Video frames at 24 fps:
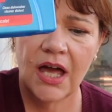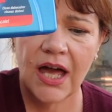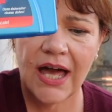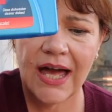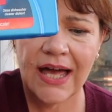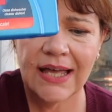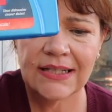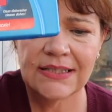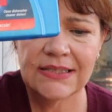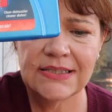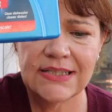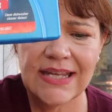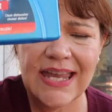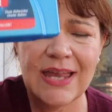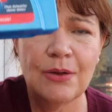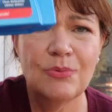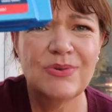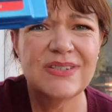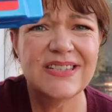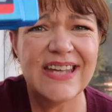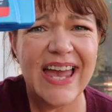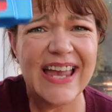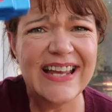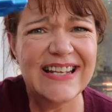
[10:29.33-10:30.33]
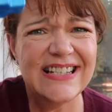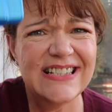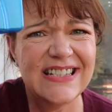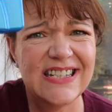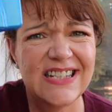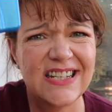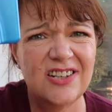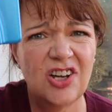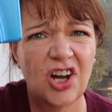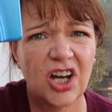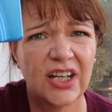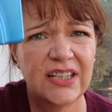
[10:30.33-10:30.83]
and it was
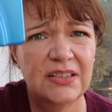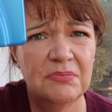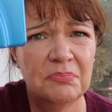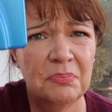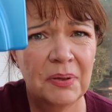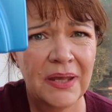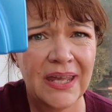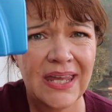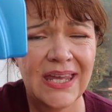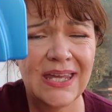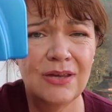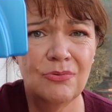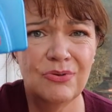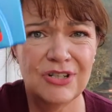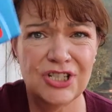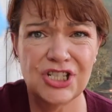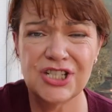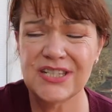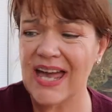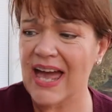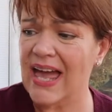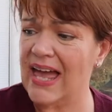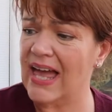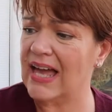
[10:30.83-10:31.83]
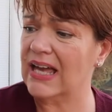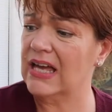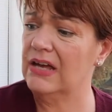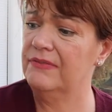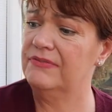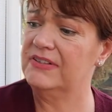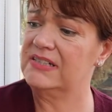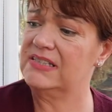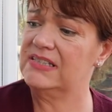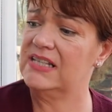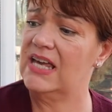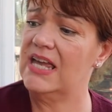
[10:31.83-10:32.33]
89p, which is a heck
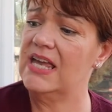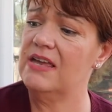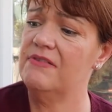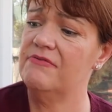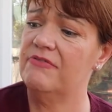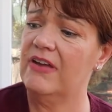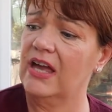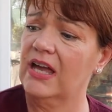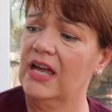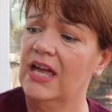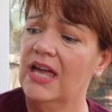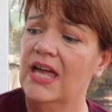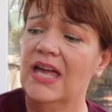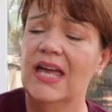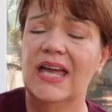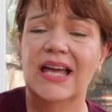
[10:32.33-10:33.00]
of a saving.